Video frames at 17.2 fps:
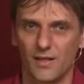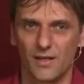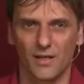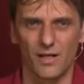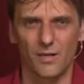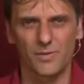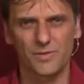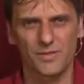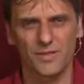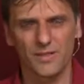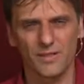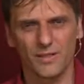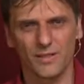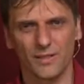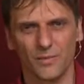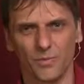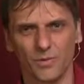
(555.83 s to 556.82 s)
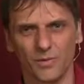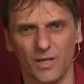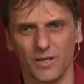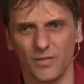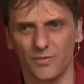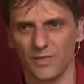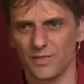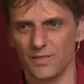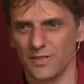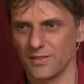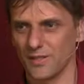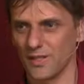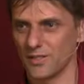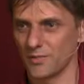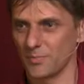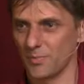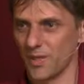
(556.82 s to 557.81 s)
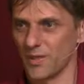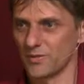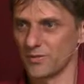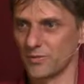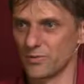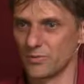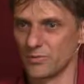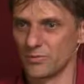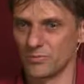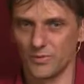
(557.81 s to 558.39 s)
And I was thinking, what kind of exercise plants do?